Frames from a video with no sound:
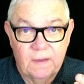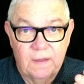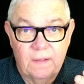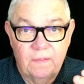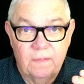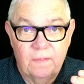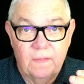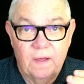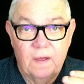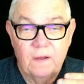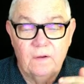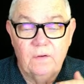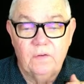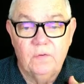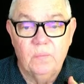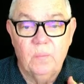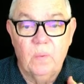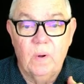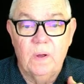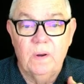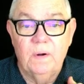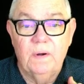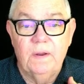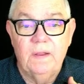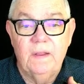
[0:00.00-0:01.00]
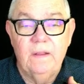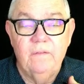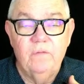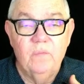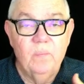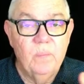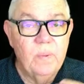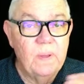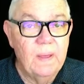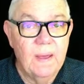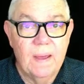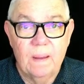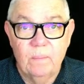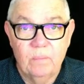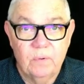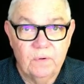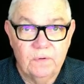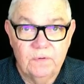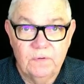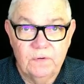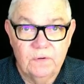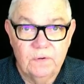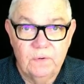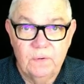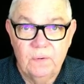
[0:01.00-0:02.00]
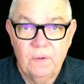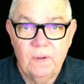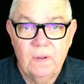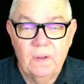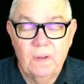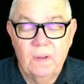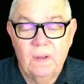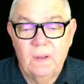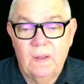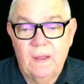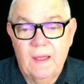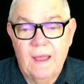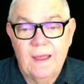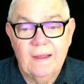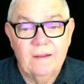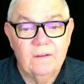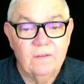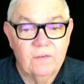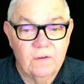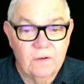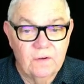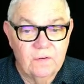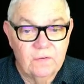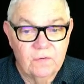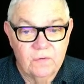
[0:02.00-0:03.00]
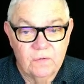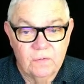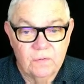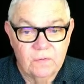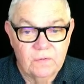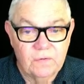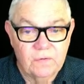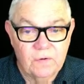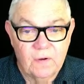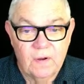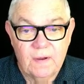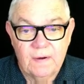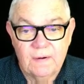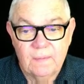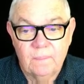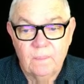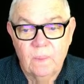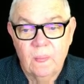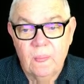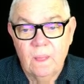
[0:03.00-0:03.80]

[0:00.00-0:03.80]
and those won't even be able to access your site.